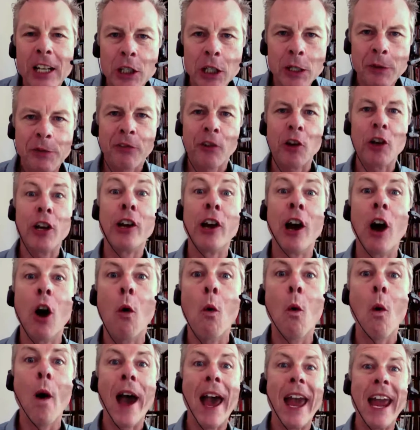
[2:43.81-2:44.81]
Just before you go
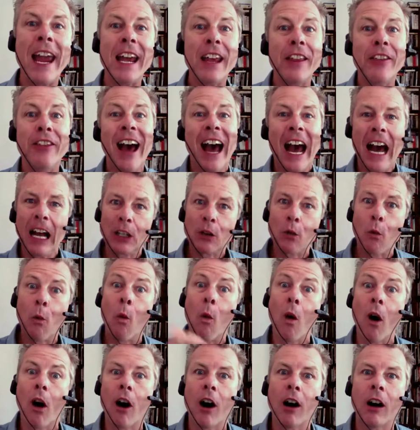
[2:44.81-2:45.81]
away, that
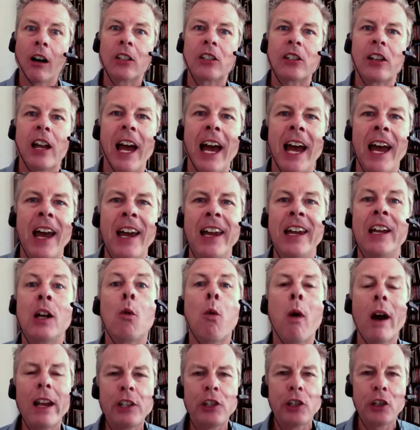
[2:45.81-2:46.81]
was a
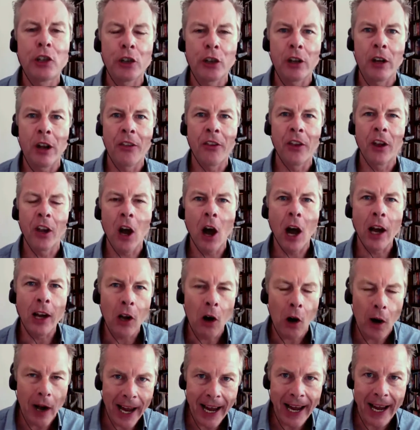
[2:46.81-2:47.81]
question that I
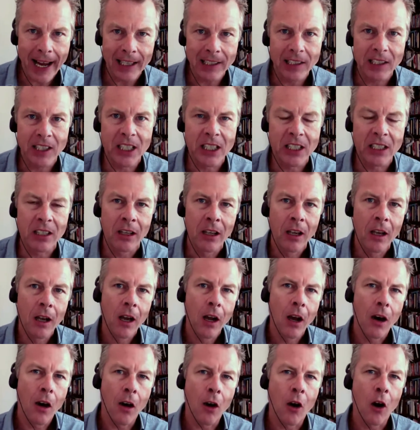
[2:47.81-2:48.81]
got asked
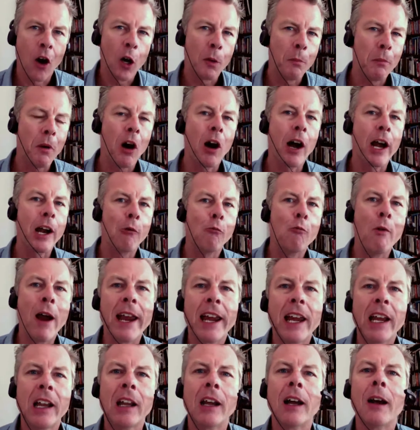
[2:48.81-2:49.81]
on my
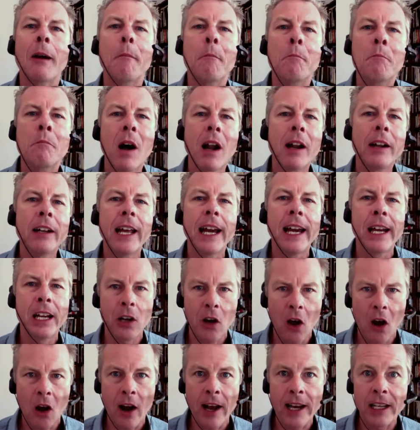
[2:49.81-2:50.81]
regular Monday
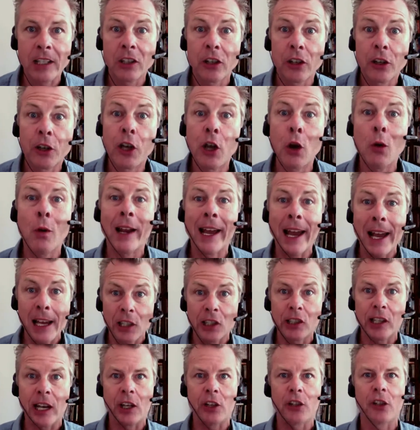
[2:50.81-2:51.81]
night Q&A
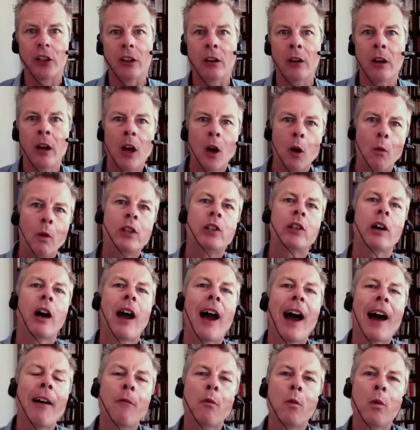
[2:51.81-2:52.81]
session, which I
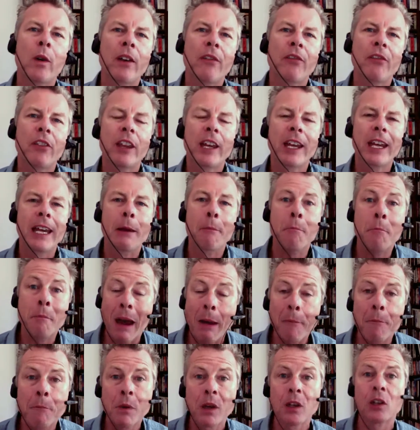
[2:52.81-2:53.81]
have with the
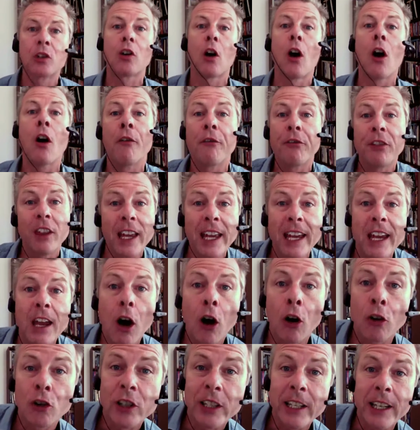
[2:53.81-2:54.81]
members of the
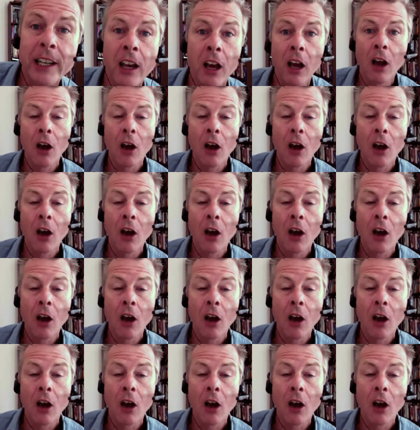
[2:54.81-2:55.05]
Aussie